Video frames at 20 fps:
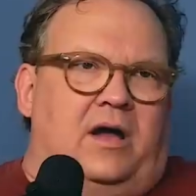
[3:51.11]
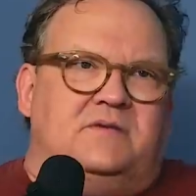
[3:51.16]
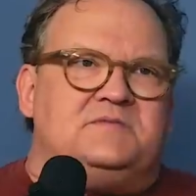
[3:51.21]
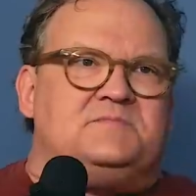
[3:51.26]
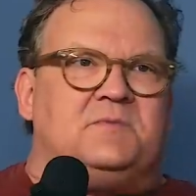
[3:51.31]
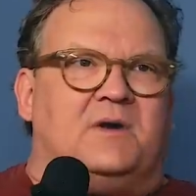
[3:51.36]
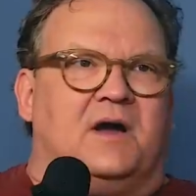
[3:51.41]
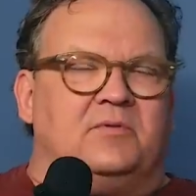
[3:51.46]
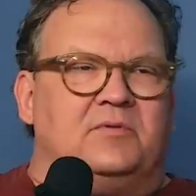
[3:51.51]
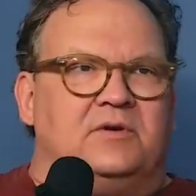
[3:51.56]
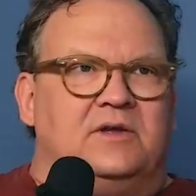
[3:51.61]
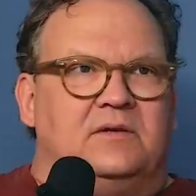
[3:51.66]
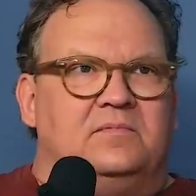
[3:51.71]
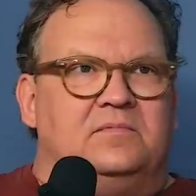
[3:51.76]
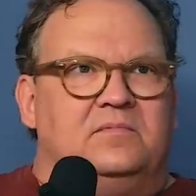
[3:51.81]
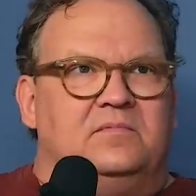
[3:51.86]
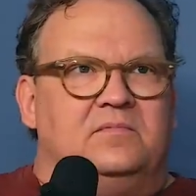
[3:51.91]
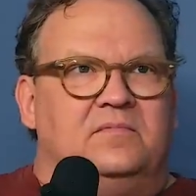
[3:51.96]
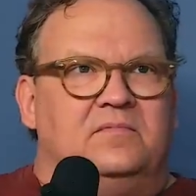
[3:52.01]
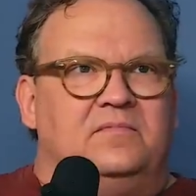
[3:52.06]
I was
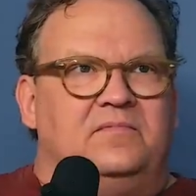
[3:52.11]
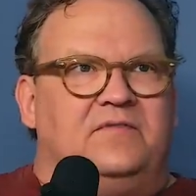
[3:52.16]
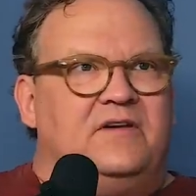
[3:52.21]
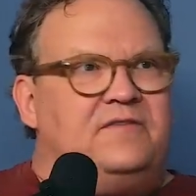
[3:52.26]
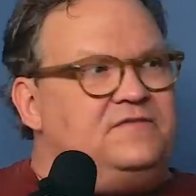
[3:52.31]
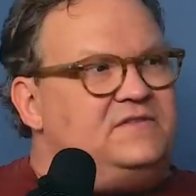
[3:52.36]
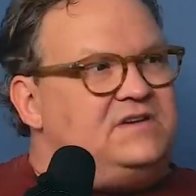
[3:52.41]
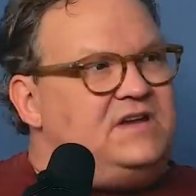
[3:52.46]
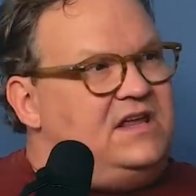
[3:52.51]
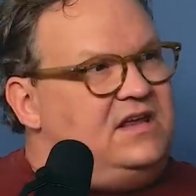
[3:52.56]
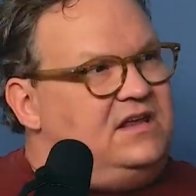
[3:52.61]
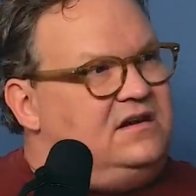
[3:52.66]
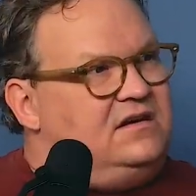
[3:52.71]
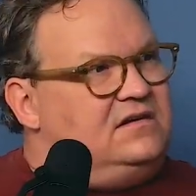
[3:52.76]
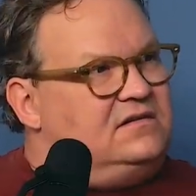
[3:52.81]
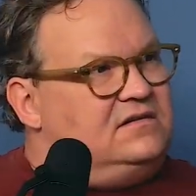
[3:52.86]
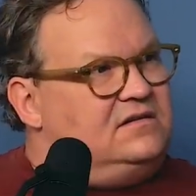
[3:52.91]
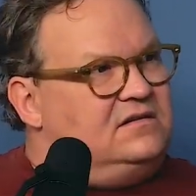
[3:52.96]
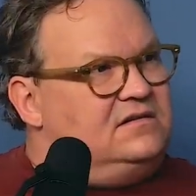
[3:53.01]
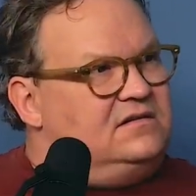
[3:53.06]
probably
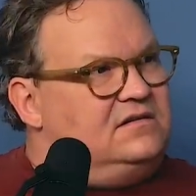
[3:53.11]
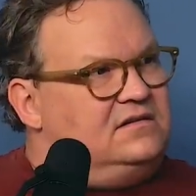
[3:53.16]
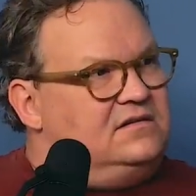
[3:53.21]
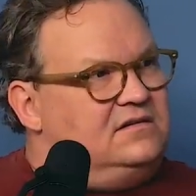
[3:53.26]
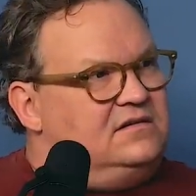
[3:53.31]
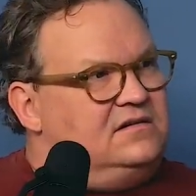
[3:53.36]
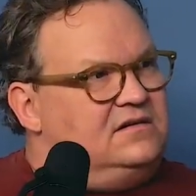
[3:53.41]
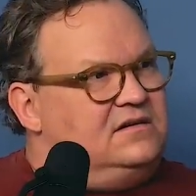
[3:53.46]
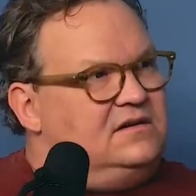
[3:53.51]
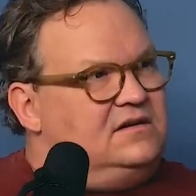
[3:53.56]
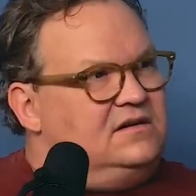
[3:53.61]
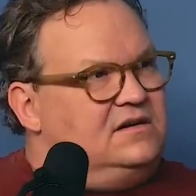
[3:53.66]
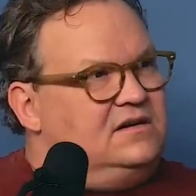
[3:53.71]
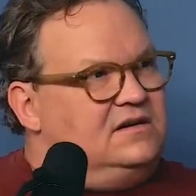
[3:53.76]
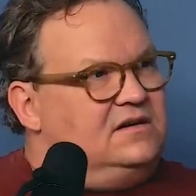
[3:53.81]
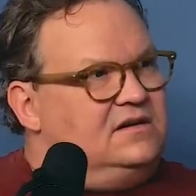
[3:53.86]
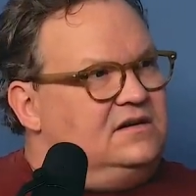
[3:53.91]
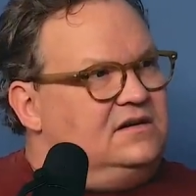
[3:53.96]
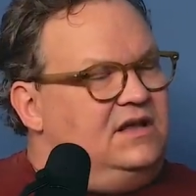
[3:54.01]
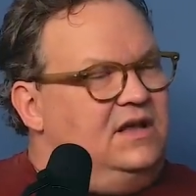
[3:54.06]
15. And the taste was
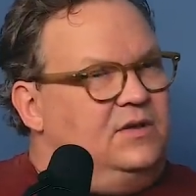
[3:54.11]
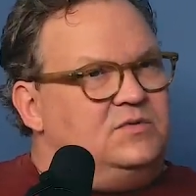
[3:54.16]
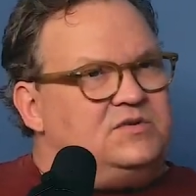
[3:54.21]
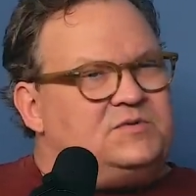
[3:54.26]
what? Do you